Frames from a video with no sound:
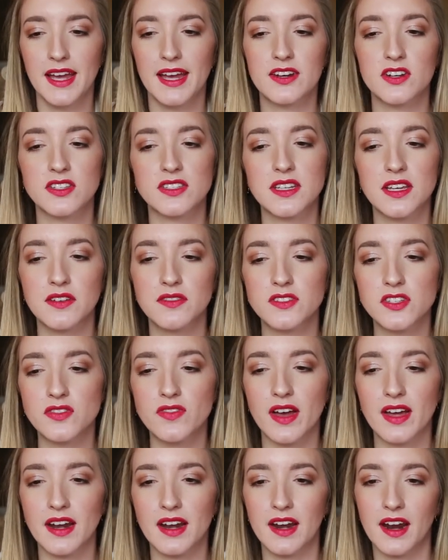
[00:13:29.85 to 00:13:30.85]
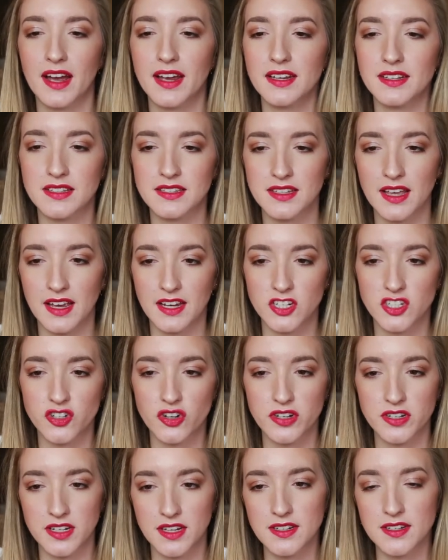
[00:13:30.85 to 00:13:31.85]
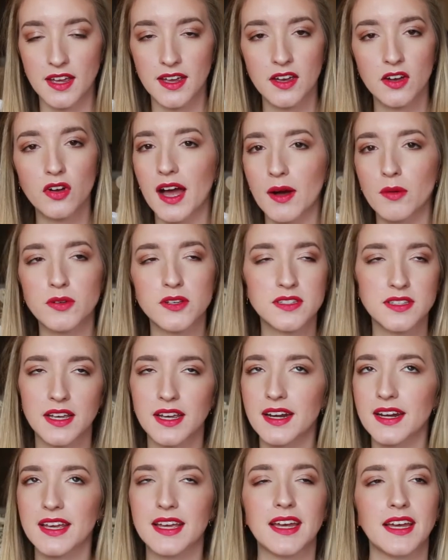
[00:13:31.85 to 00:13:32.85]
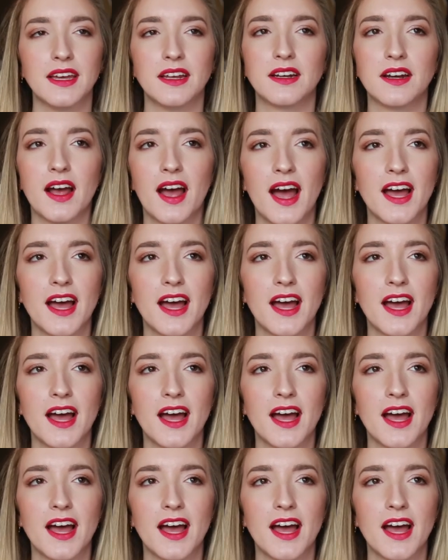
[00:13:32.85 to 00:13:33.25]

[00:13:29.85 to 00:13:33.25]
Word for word: It just gives you that nice extra detail. I will say it again.